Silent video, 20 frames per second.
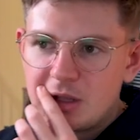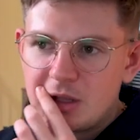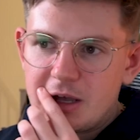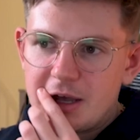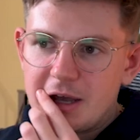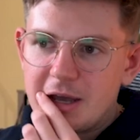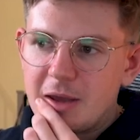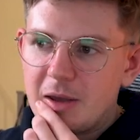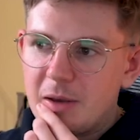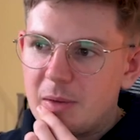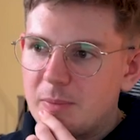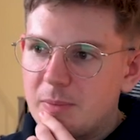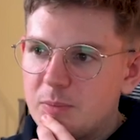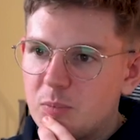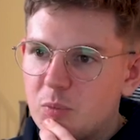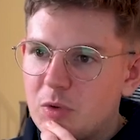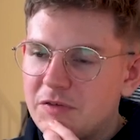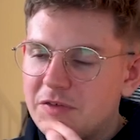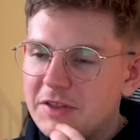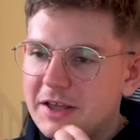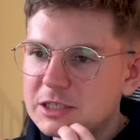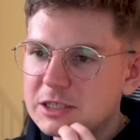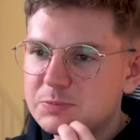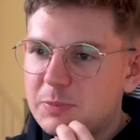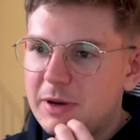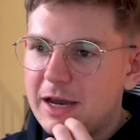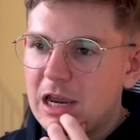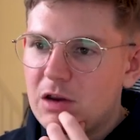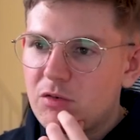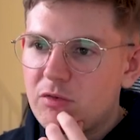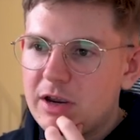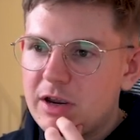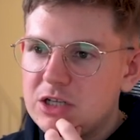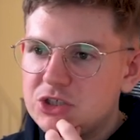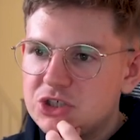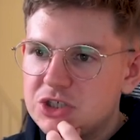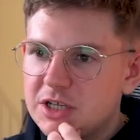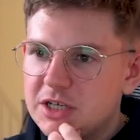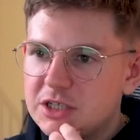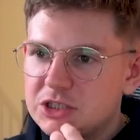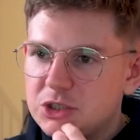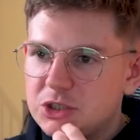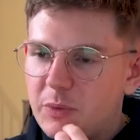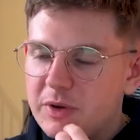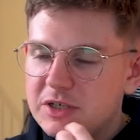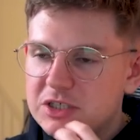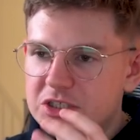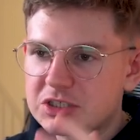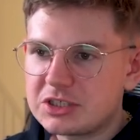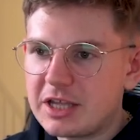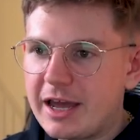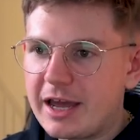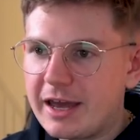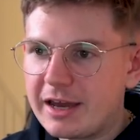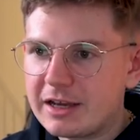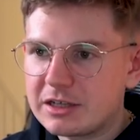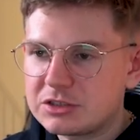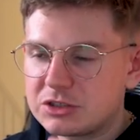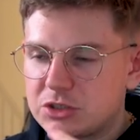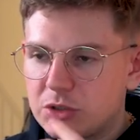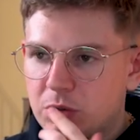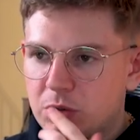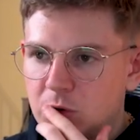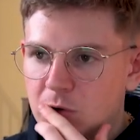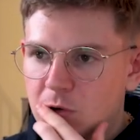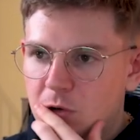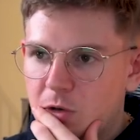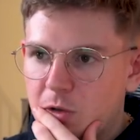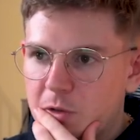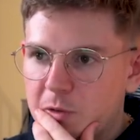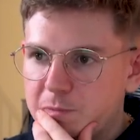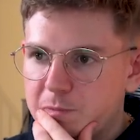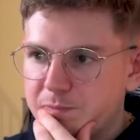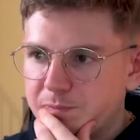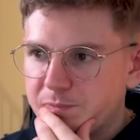whether that's by arranging it so it's stacked or